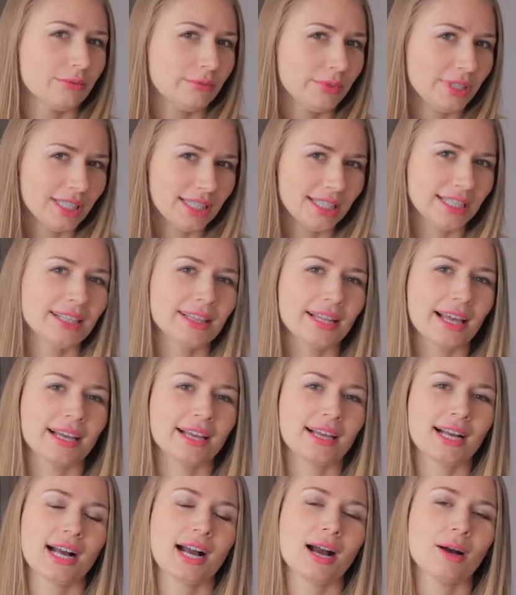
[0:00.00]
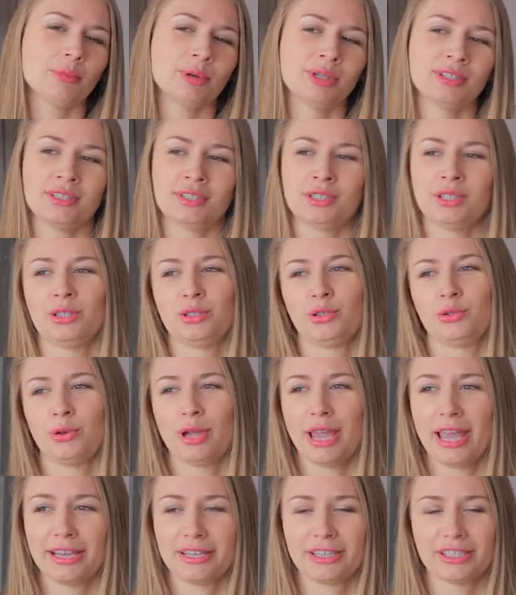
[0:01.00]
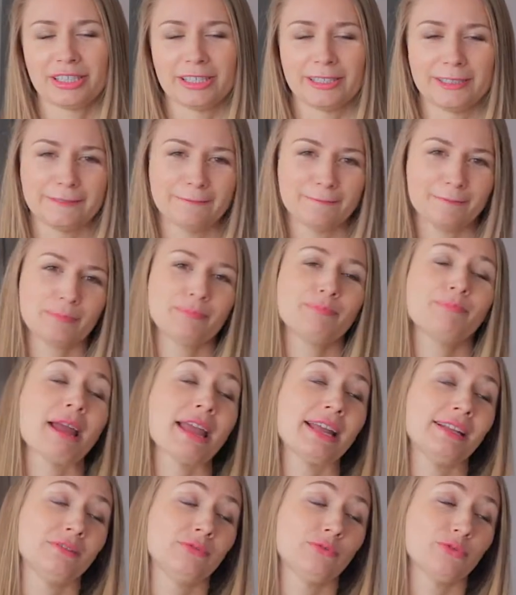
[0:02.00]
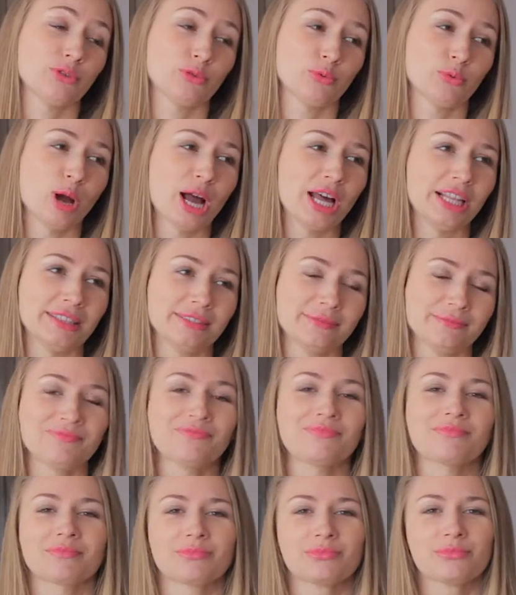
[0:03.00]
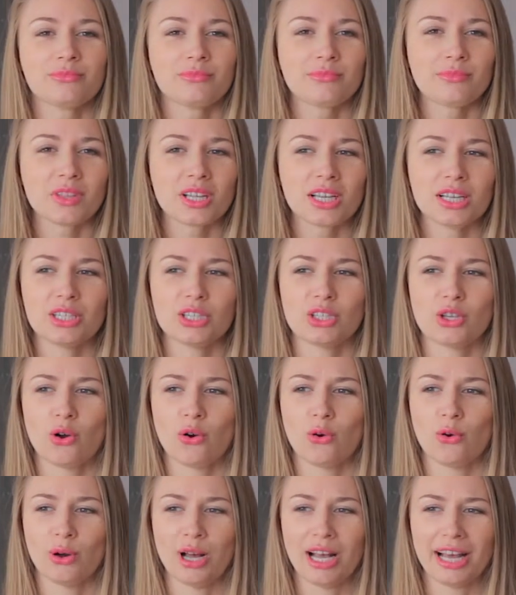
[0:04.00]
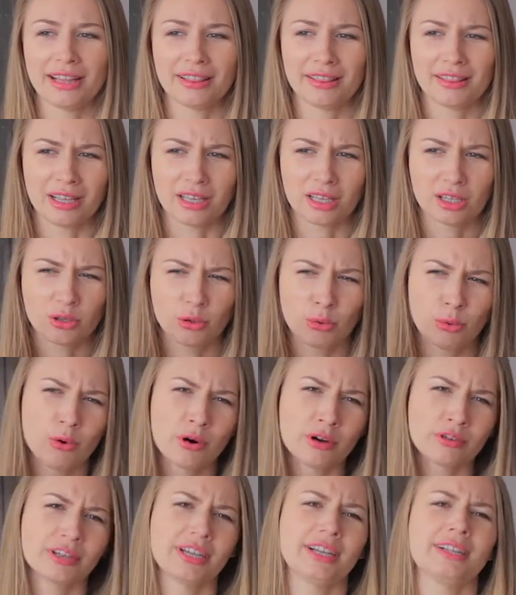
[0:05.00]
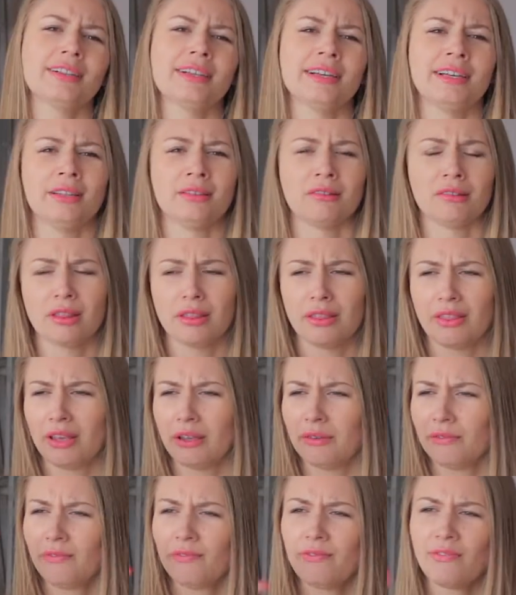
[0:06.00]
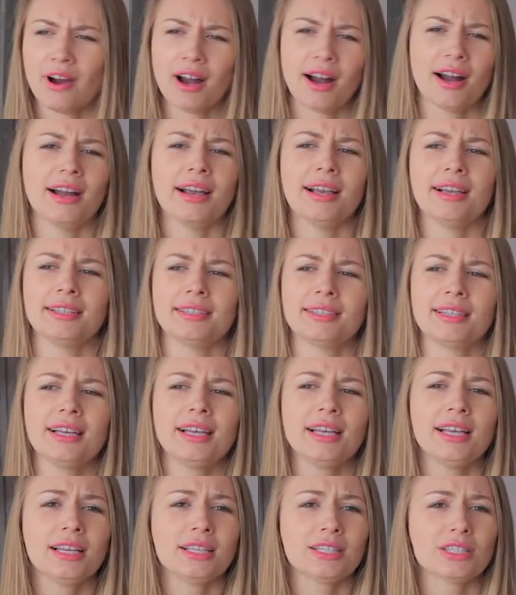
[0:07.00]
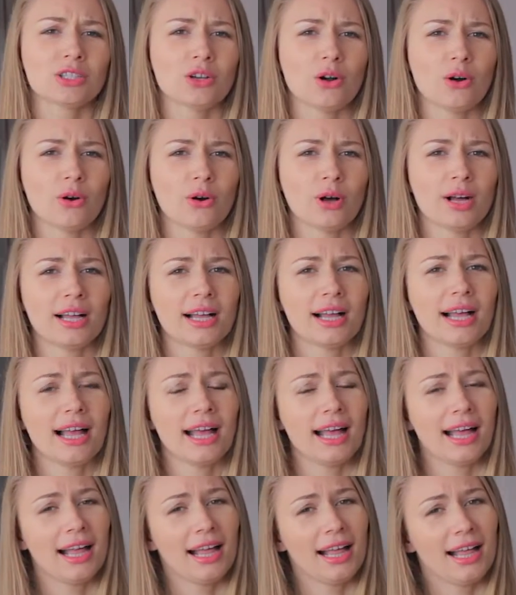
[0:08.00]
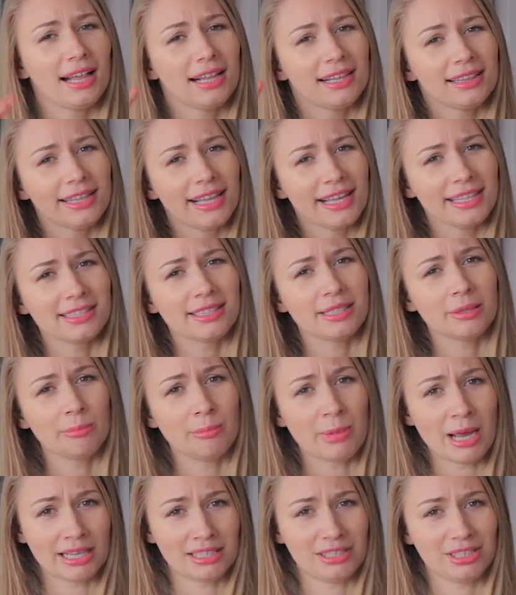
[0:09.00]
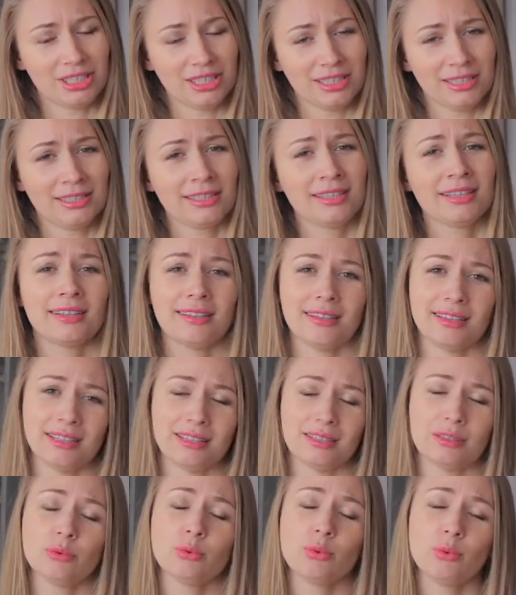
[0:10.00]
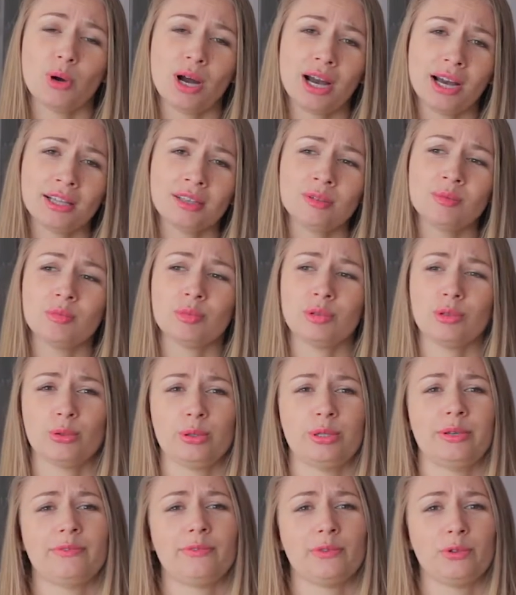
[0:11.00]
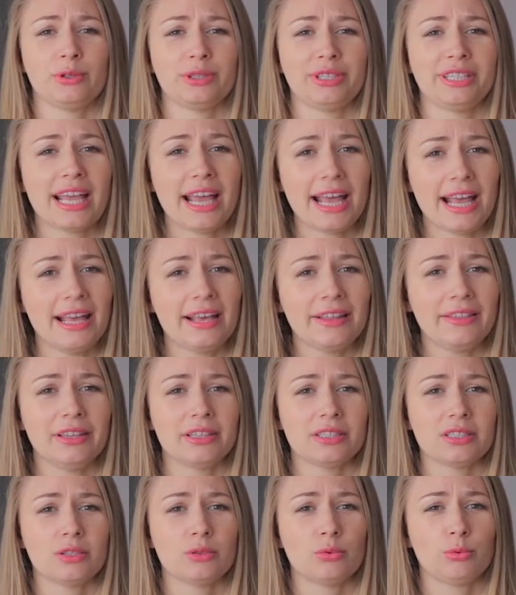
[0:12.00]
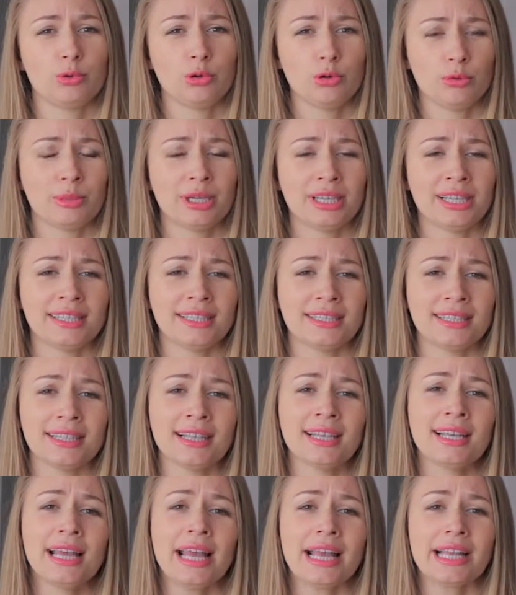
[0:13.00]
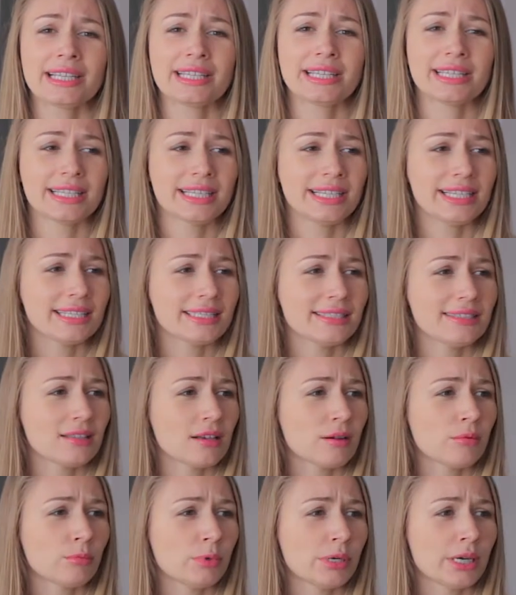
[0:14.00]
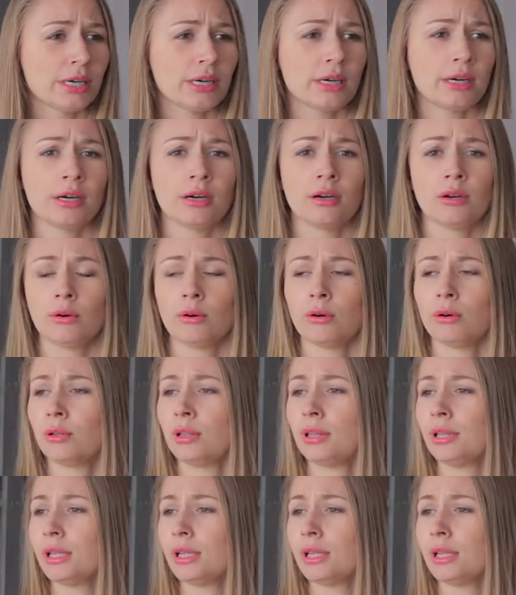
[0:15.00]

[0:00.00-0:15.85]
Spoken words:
Really like common situation, painful one. So, and they quarrel and they fight. So let's imagine that one beautiful day this woman sees somewhere or